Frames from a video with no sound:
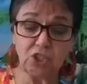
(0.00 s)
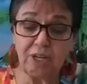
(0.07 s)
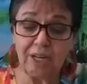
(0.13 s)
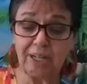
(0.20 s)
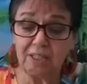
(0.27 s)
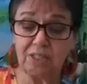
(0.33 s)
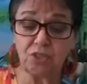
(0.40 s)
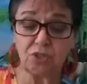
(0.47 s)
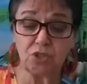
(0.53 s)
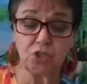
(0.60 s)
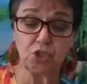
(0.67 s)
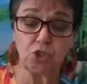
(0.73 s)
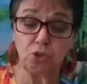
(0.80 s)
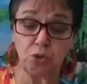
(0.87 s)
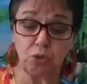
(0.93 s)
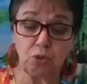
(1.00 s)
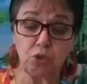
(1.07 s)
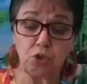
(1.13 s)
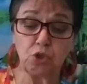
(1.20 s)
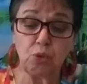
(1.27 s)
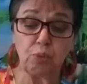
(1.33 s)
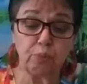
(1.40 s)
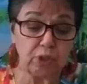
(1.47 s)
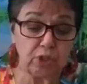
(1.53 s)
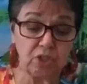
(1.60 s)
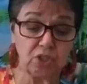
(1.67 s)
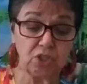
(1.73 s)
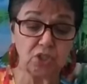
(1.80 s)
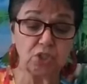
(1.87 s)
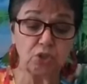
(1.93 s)
shelters those who put
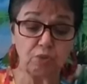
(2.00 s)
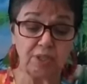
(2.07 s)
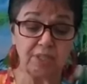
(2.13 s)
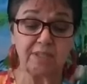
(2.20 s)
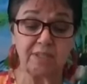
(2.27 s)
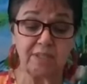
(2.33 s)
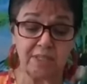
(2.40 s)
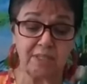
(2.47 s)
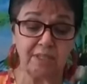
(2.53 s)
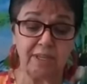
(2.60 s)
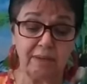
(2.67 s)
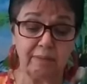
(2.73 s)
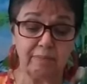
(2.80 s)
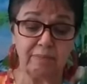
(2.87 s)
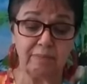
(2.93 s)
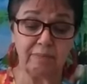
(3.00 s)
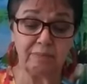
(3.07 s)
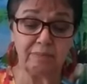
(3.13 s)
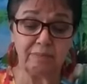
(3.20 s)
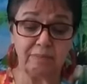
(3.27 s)
their trust in him.